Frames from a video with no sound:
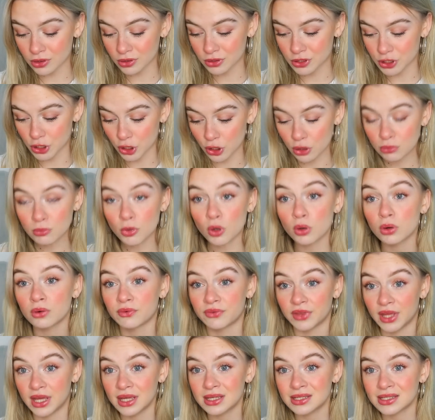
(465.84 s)
own two more of
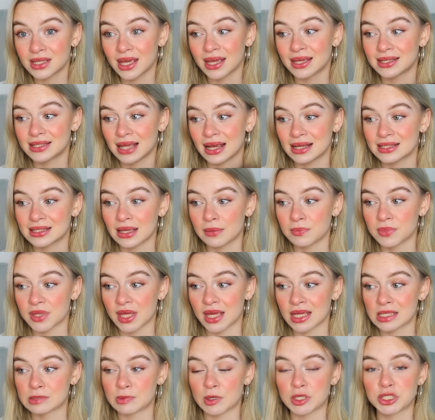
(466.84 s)
these, exact same
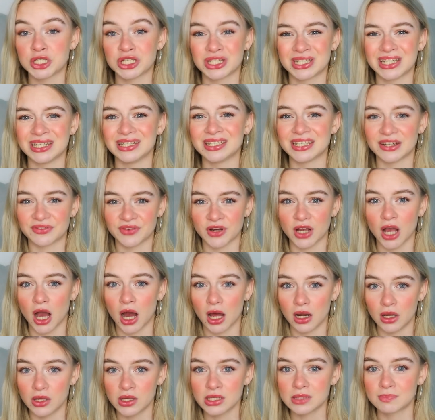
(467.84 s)
things, but just in different
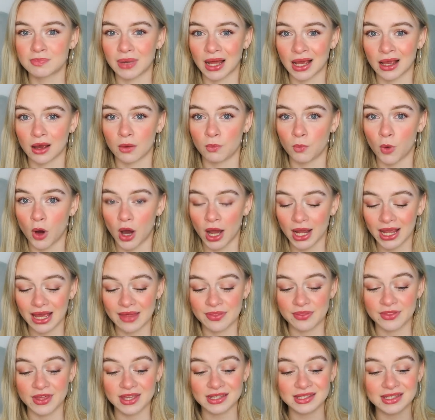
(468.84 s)
colors, black and white.
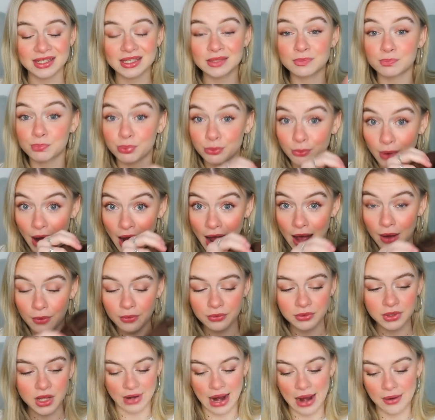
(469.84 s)
And this is
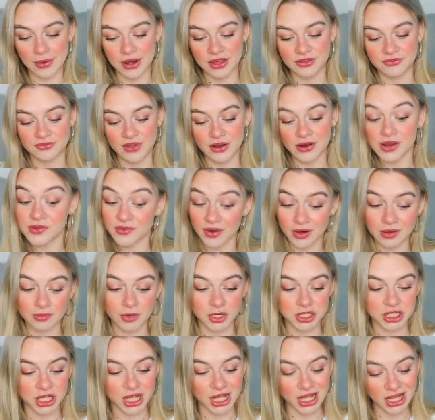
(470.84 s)
brown. Brown is very, very
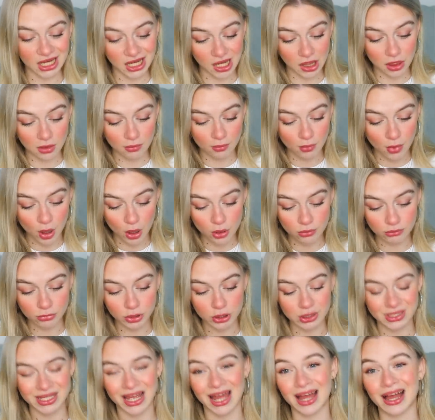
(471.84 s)
much in at the
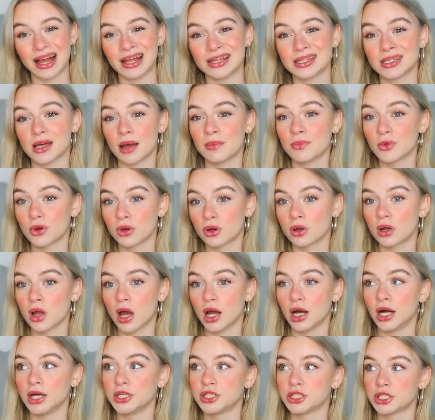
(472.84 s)
moment. And I'm not gonna
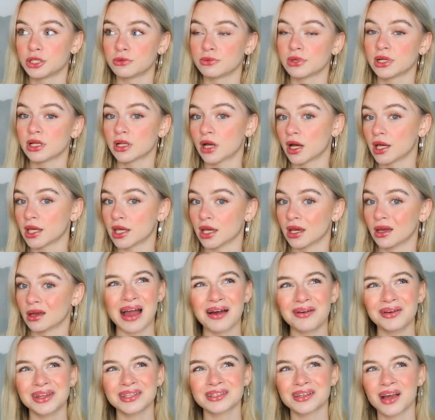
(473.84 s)
lie, I do really like it.
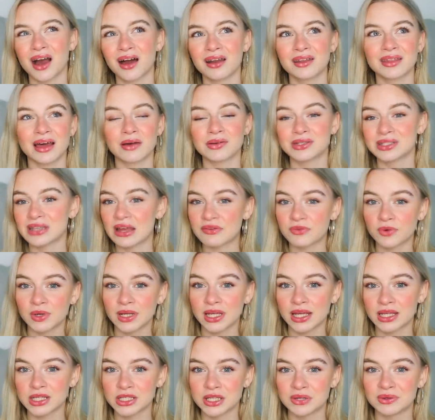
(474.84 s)
Brown is a color that I was never
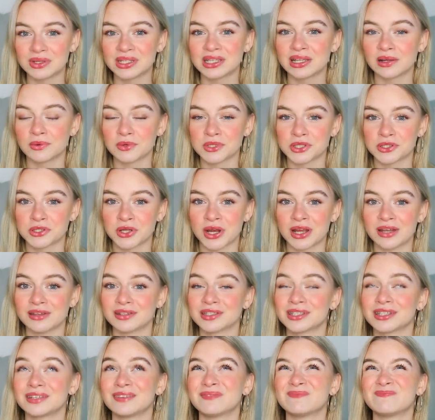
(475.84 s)
really into until it was a
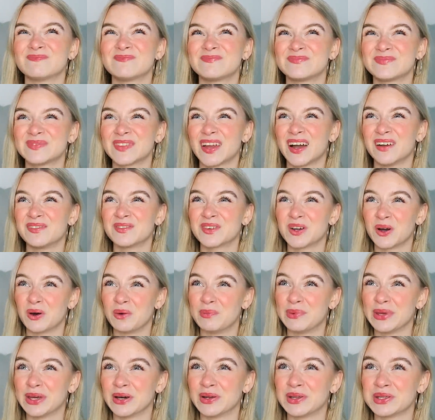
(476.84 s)
trend. I've got
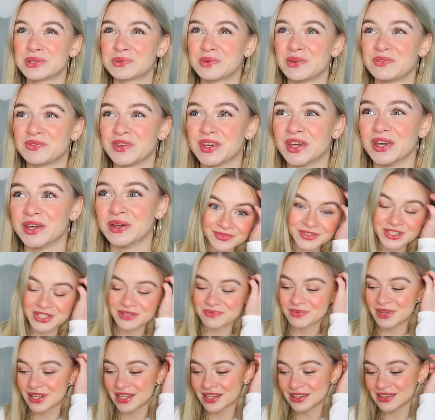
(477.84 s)
to be honest with you.
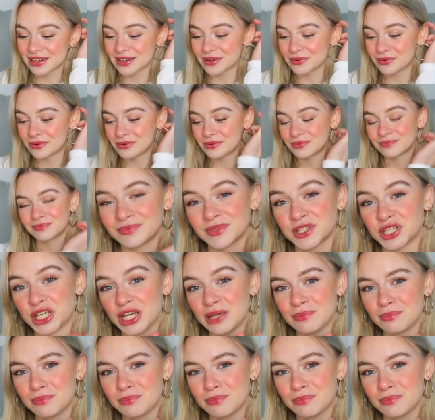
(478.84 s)
Just me, the little sheet.